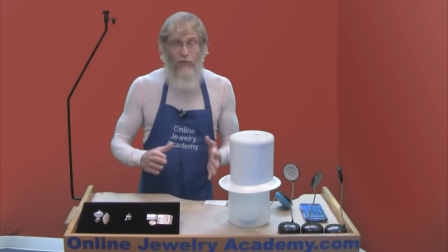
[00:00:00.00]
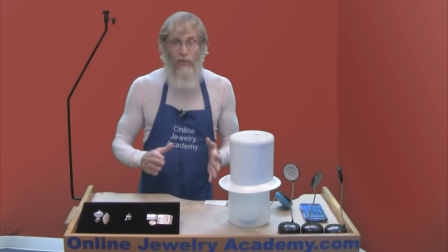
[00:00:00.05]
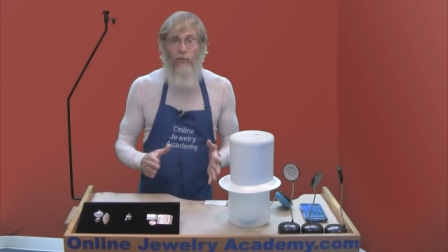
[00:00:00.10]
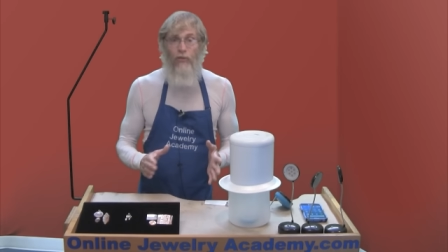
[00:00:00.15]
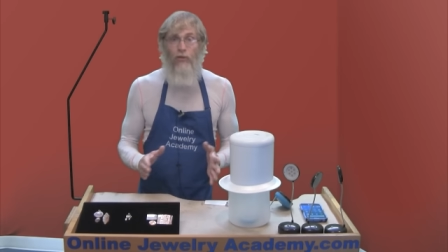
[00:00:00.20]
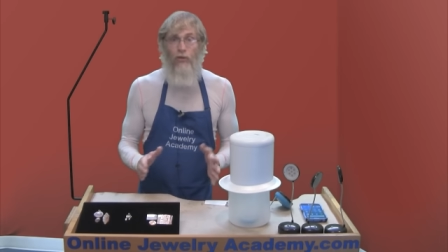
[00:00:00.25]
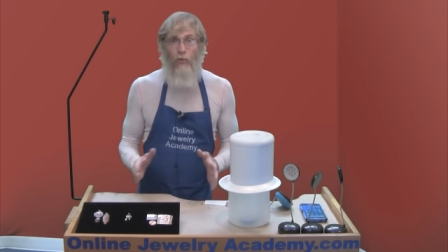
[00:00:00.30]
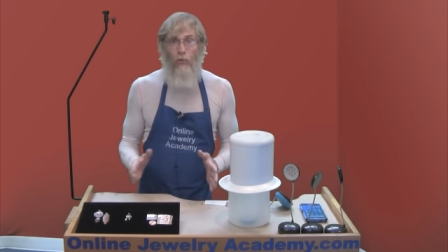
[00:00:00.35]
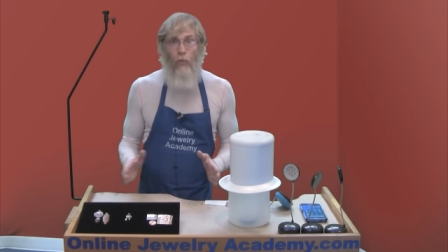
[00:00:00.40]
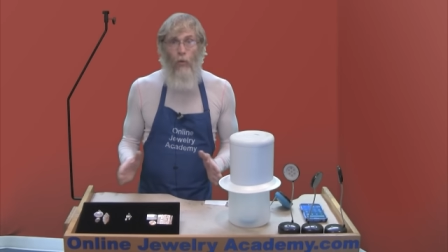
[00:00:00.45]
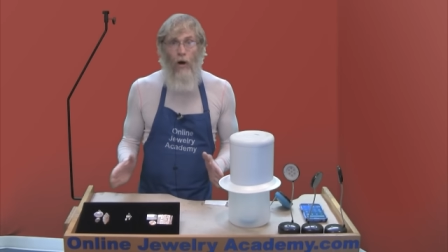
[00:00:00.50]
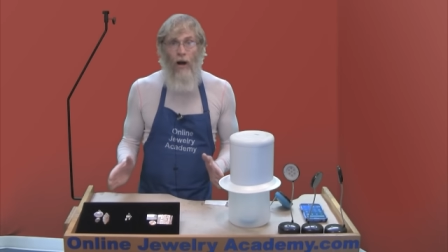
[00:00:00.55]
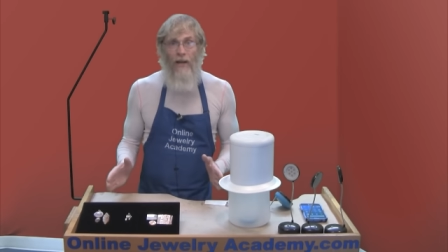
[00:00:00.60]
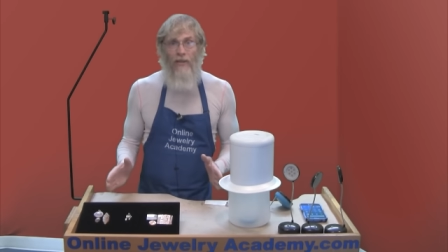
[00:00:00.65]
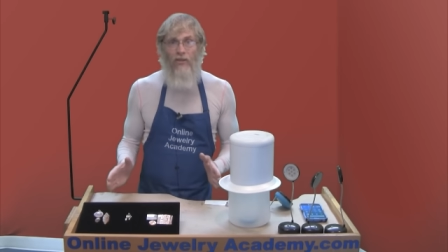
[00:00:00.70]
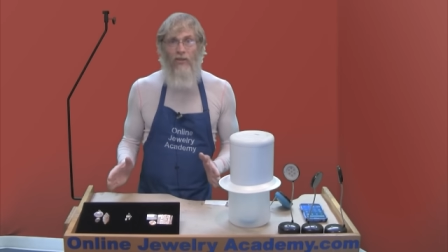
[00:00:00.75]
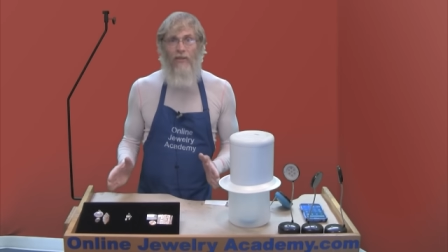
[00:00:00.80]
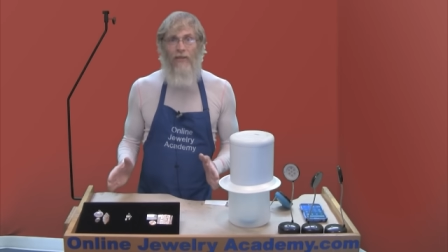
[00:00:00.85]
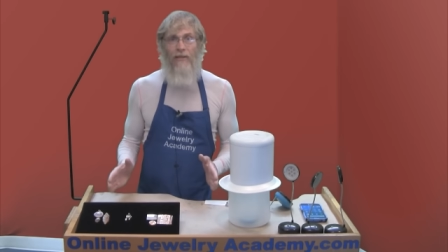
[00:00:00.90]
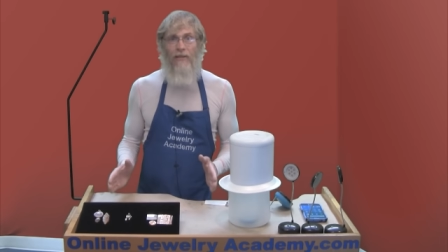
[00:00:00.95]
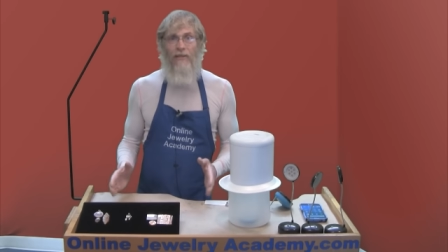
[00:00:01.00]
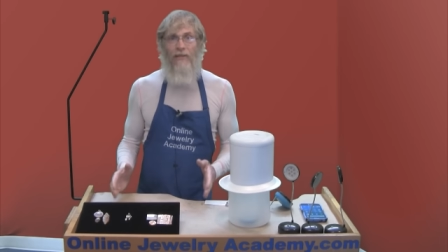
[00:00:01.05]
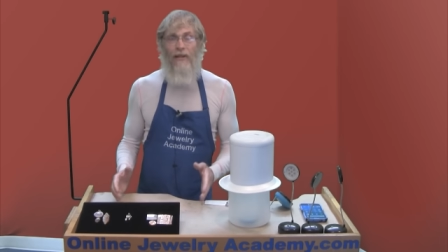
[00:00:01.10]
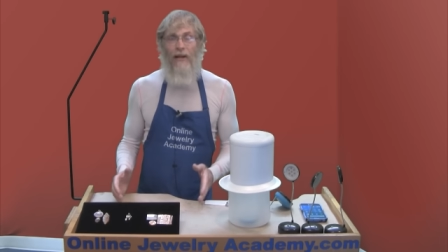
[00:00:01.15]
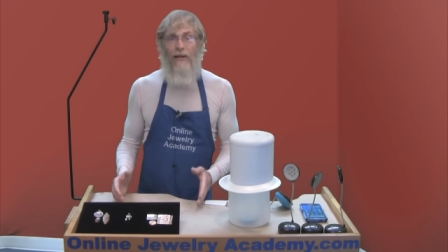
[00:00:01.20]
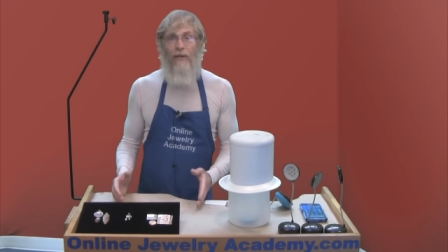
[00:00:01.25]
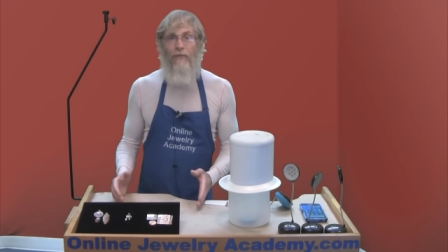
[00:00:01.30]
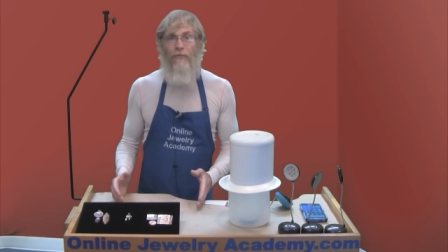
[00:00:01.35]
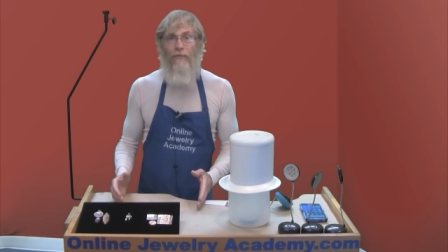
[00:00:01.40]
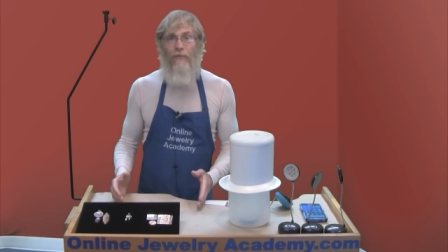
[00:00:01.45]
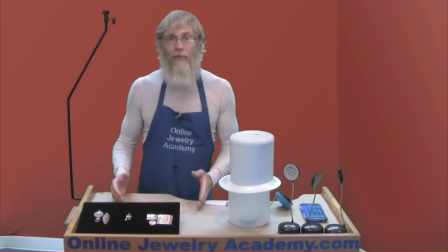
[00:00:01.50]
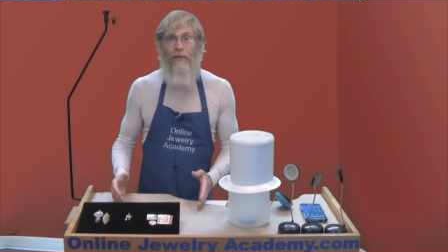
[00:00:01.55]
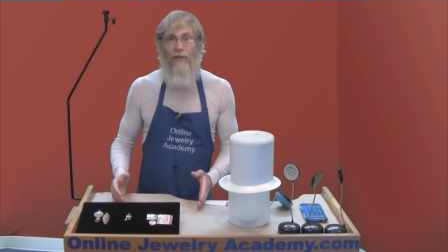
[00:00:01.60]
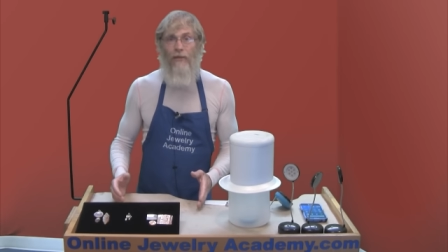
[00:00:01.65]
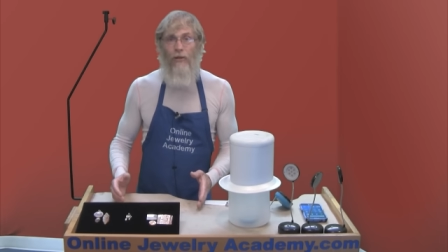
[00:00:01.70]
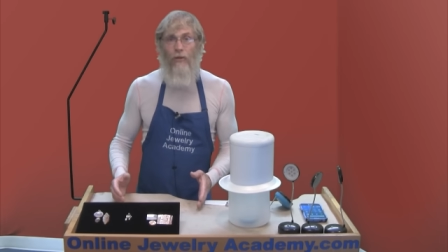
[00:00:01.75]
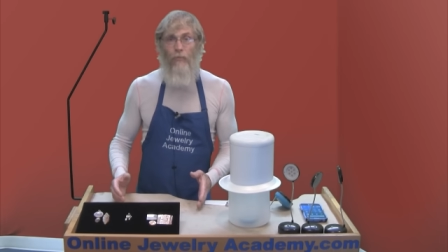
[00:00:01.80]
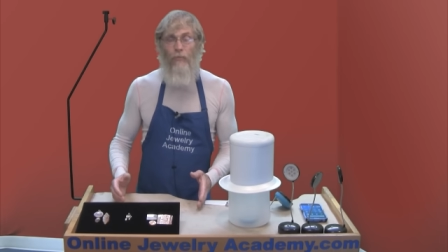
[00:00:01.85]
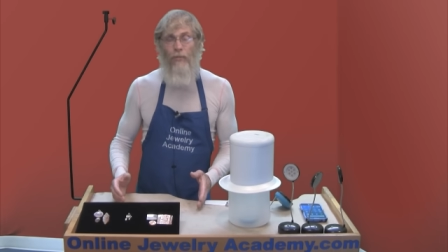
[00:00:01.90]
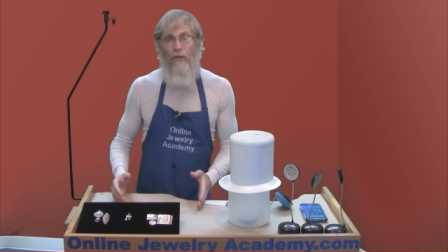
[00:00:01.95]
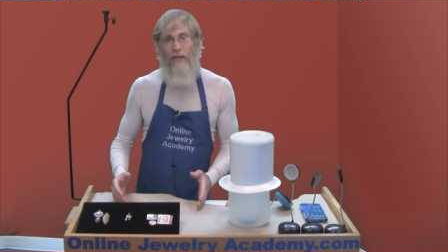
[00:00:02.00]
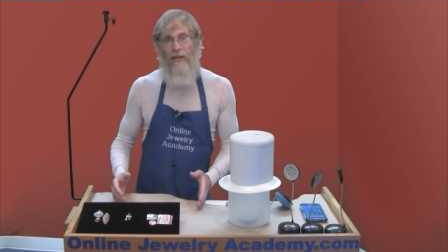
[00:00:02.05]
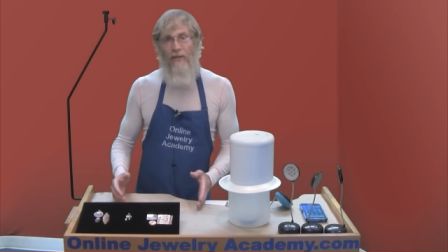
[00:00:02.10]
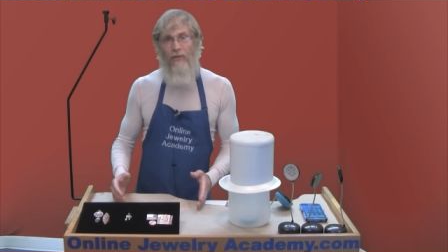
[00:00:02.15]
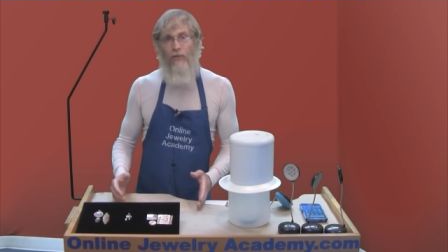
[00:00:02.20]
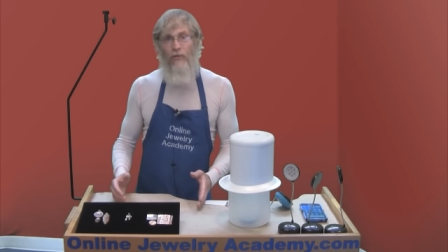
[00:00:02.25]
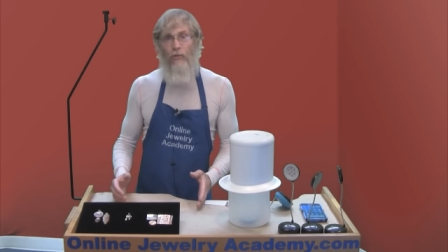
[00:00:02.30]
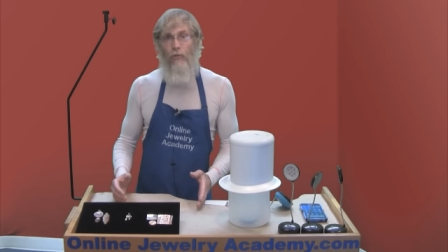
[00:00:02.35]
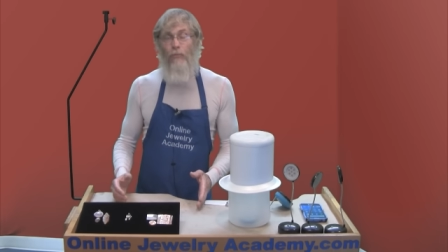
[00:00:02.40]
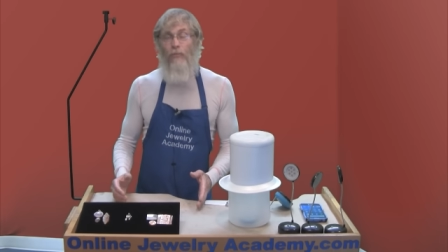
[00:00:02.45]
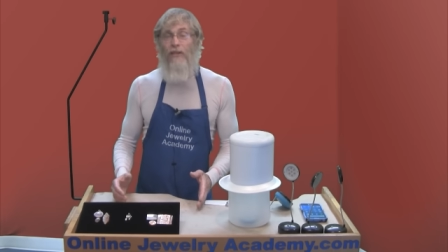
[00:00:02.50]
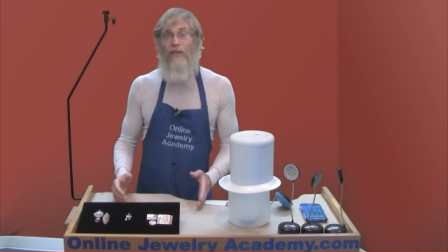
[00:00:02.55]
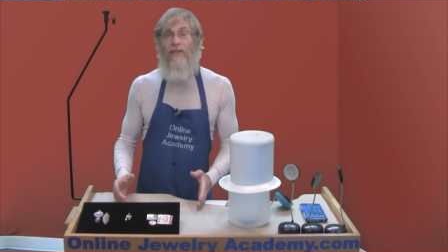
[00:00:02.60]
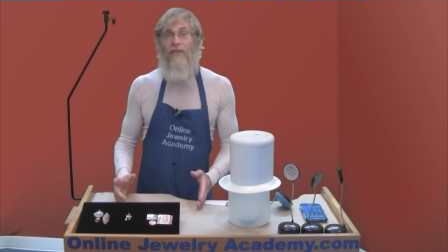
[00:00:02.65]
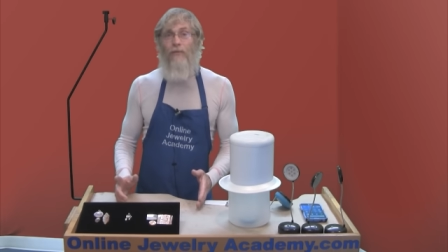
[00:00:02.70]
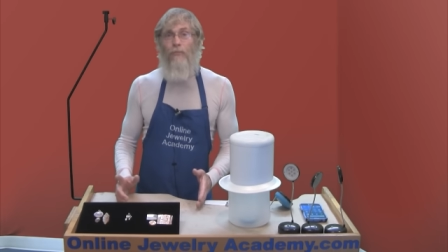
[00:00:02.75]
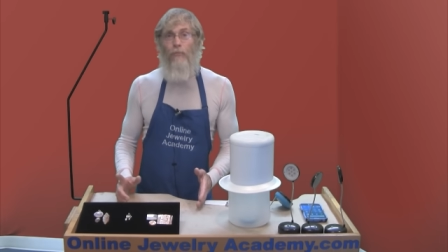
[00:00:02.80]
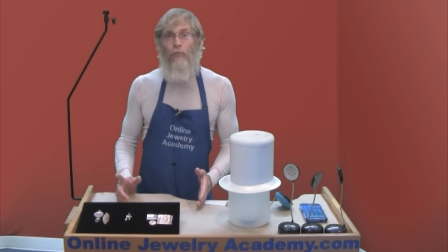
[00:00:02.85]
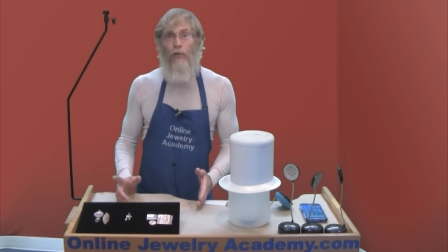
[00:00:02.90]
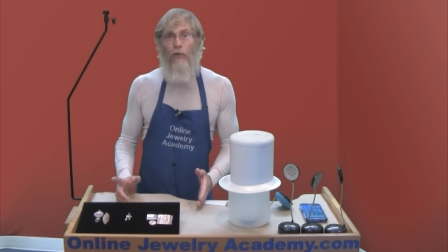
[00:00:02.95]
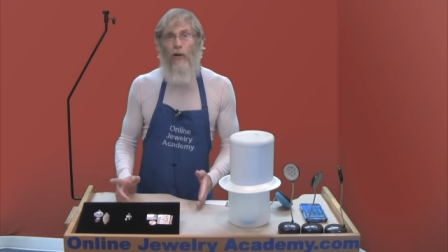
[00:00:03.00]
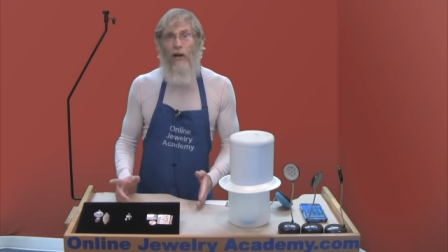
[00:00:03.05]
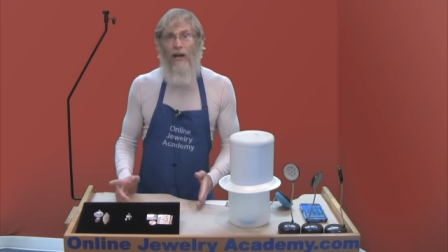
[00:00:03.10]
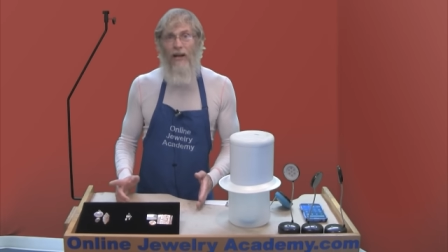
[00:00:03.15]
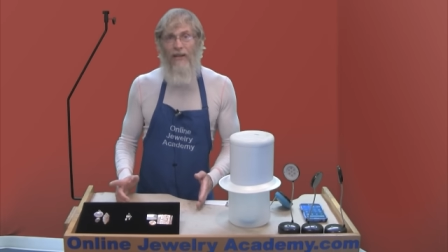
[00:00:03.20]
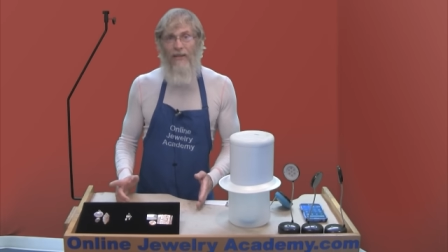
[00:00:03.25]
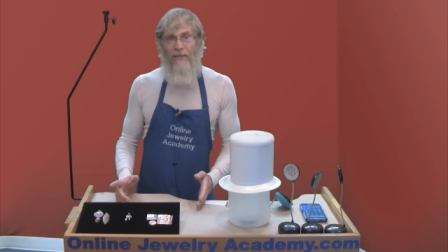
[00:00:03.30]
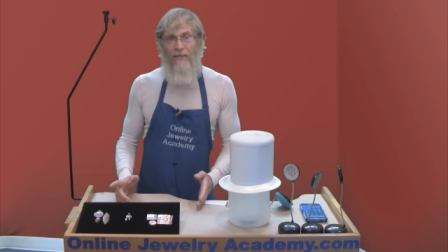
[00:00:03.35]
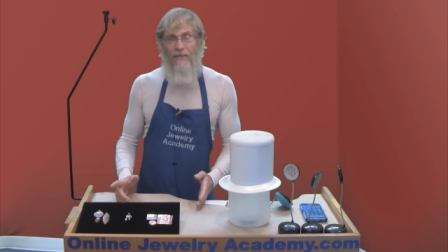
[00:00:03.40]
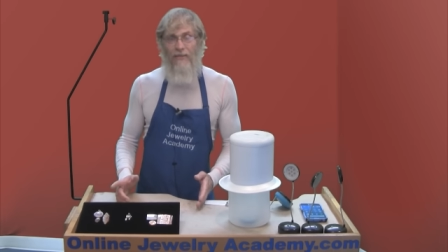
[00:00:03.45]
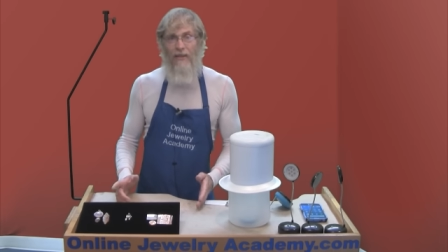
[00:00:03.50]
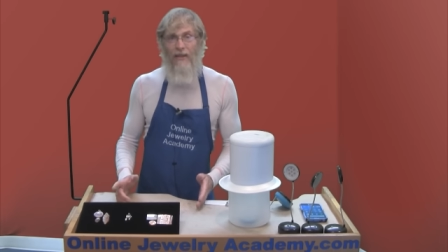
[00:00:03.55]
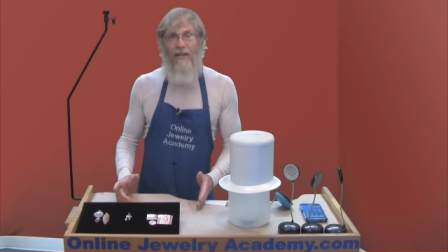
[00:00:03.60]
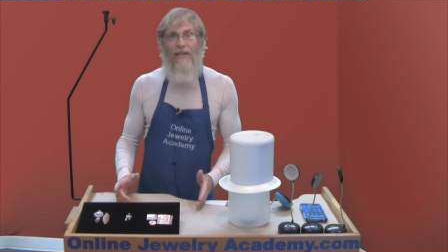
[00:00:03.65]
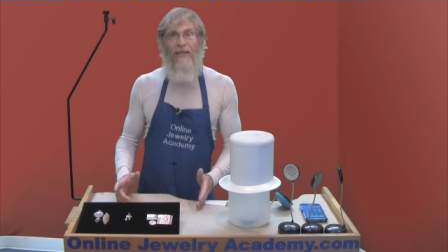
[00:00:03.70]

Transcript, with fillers: You should watch the entire video because you'll be surprised.